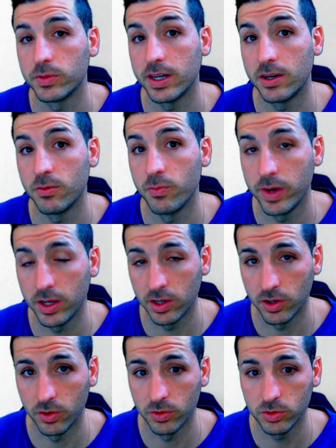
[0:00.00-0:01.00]
down
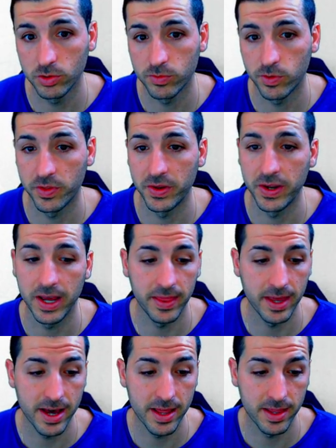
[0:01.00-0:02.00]
menus for the
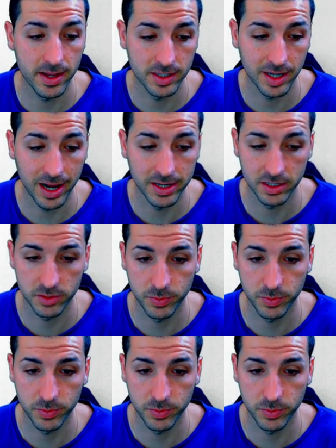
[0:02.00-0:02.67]
other slices,